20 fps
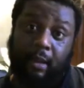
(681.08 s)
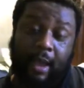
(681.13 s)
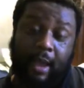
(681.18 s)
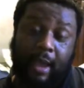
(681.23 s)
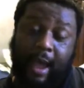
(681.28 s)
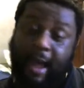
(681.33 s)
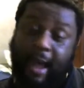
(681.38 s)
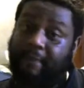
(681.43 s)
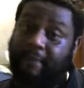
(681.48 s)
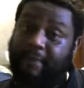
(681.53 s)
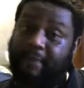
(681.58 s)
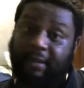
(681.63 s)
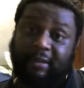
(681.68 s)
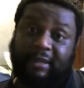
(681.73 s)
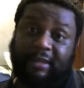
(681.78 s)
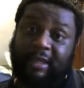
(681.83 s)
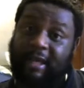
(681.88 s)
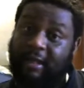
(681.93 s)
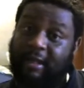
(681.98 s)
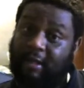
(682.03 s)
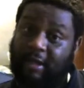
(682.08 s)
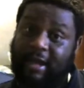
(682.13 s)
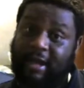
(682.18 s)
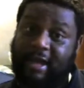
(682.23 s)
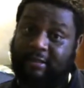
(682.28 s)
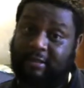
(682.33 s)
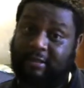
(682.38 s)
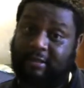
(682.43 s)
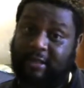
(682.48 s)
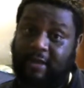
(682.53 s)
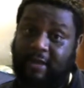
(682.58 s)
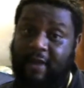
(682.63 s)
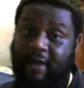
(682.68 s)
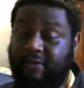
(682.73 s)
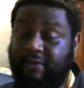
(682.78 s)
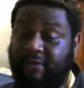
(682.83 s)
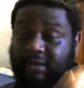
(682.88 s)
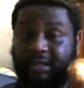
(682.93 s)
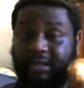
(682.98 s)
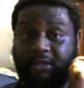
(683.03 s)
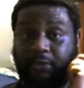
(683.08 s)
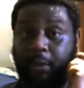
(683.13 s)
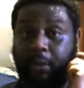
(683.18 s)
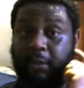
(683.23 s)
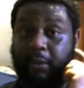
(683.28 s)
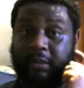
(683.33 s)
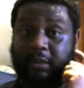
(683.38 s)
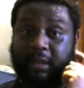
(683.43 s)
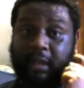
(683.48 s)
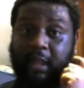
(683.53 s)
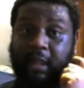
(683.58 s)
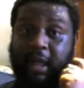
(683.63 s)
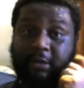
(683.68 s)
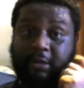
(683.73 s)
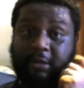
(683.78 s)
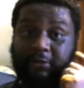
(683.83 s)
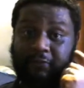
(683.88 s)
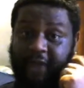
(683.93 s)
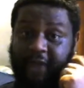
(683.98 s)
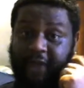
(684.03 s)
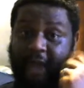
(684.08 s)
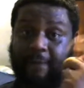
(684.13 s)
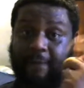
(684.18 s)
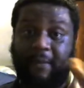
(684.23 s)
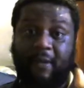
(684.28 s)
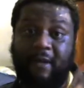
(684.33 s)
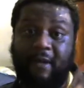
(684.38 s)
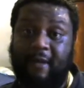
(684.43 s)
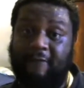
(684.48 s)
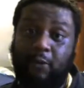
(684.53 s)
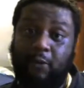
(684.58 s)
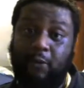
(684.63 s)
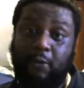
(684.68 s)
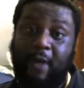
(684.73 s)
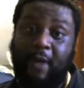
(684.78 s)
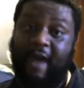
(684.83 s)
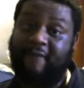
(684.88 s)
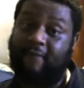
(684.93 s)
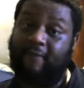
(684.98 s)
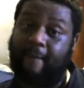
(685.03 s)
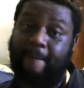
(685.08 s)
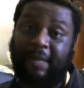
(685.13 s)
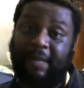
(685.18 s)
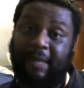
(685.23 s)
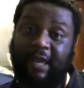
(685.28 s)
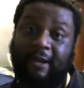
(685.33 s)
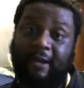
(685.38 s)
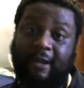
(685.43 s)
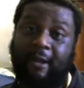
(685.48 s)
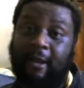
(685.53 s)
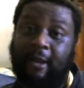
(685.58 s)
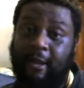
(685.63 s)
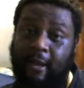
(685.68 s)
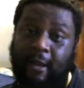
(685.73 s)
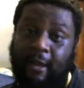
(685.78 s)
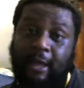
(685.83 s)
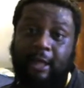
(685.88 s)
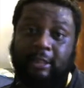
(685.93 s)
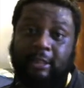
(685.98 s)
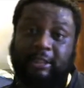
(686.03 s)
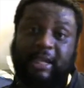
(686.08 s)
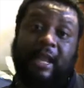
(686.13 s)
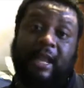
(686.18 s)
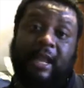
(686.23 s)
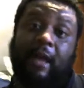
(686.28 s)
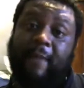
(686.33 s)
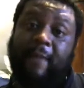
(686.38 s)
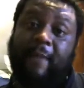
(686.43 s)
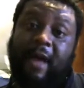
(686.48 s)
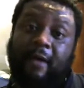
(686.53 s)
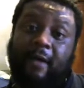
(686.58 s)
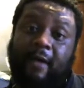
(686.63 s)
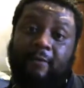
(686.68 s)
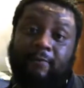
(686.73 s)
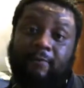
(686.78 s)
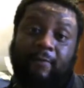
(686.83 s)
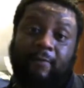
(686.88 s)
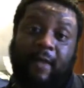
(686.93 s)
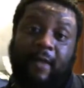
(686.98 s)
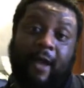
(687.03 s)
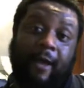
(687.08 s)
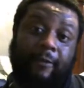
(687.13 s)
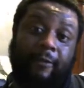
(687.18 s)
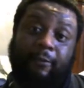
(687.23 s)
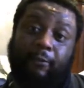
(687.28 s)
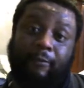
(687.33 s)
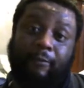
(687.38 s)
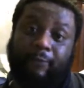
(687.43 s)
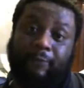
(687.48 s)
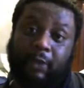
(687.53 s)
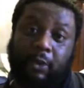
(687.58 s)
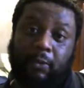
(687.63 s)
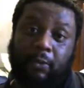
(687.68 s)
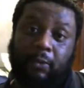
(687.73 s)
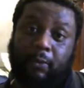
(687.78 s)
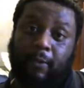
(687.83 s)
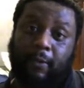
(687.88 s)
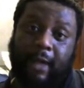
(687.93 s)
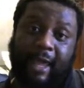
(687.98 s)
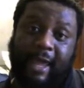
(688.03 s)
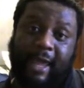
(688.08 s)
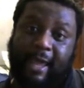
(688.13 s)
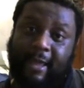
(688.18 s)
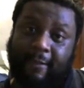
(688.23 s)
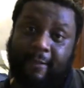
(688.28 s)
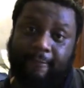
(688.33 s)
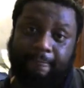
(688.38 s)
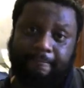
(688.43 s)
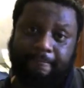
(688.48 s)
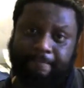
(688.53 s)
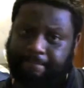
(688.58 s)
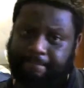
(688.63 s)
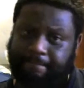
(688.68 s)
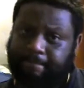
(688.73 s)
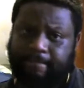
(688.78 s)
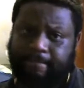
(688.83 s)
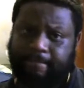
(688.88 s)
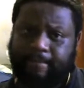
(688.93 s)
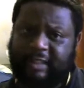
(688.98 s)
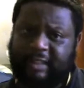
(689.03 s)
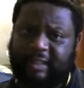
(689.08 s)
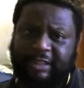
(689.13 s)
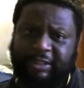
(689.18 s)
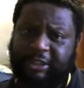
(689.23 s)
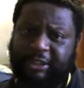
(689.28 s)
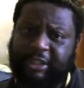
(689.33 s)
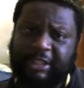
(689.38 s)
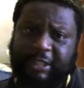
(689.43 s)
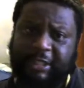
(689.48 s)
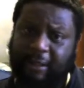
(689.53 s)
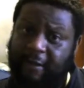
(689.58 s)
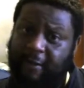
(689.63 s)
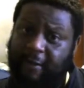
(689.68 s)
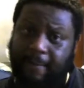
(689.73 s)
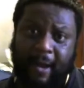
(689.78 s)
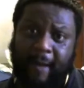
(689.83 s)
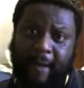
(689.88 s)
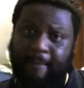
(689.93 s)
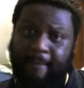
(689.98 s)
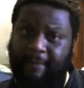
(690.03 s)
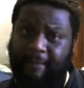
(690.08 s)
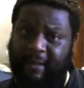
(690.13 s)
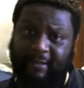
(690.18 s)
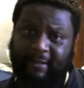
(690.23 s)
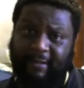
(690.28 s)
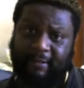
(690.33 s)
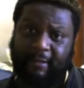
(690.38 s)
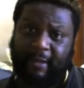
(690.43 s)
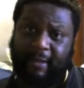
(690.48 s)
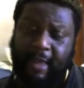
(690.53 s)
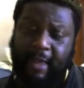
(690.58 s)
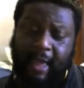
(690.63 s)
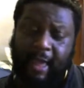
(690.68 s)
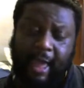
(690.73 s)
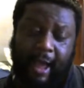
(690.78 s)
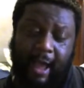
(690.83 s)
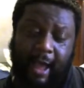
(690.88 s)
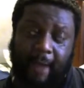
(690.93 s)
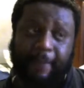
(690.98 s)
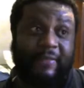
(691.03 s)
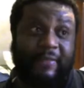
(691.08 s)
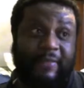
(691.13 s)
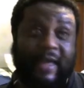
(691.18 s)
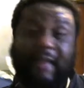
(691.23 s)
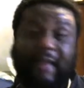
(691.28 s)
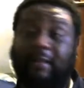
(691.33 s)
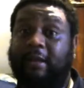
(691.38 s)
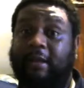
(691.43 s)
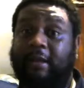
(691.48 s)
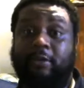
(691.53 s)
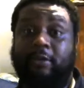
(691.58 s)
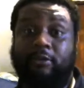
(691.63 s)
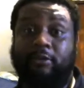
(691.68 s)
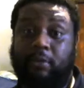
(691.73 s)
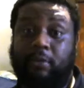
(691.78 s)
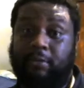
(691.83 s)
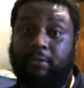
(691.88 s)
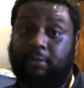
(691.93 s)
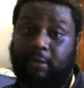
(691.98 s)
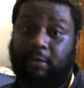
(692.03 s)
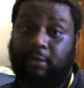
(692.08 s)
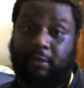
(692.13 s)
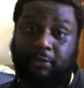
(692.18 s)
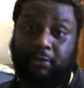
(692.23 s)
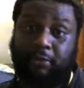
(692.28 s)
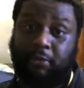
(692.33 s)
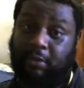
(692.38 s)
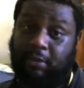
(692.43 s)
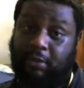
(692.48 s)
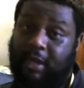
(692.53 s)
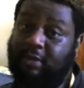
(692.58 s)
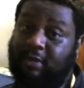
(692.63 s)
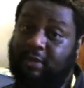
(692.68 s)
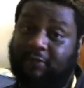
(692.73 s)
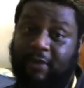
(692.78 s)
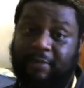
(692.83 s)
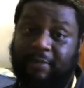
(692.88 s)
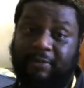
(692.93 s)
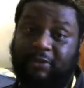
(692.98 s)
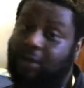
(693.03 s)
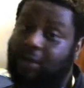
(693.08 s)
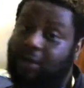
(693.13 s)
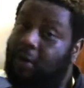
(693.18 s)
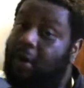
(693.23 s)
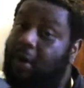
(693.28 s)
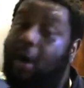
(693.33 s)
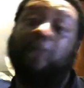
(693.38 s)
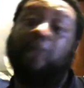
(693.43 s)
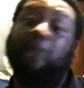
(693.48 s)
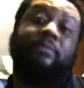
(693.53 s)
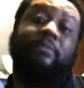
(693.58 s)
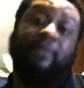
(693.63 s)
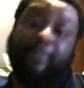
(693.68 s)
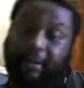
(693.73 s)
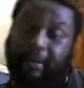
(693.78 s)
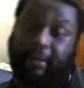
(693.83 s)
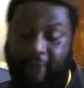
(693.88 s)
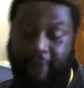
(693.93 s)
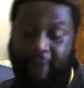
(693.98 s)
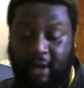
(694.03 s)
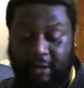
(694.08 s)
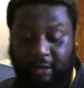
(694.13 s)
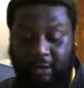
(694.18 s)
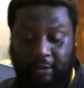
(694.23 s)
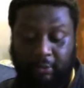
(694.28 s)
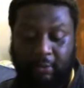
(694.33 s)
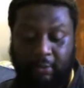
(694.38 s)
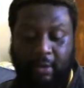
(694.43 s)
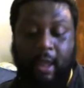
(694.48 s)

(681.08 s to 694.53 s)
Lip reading: I've been killing that stuff ever since we went to Clouds Vapor. And if you haven't been, check out my other review and just look them up. I'll put that link in the description below too. Clouds Vapor is still awesome to me. Fuck you.